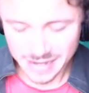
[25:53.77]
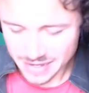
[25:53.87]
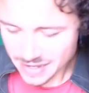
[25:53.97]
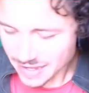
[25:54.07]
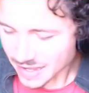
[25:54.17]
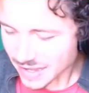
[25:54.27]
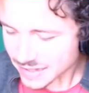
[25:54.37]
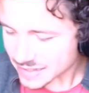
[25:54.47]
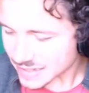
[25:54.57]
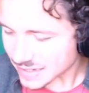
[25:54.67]

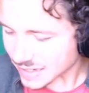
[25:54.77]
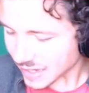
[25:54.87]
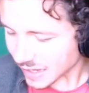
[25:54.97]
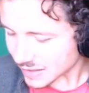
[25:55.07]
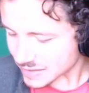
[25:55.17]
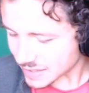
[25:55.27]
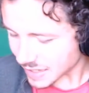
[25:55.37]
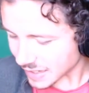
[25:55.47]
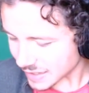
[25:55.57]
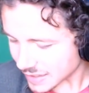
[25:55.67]
It's the little
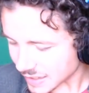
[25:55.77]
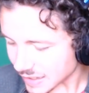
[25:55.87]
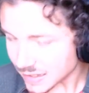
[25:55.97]
Saint Nick,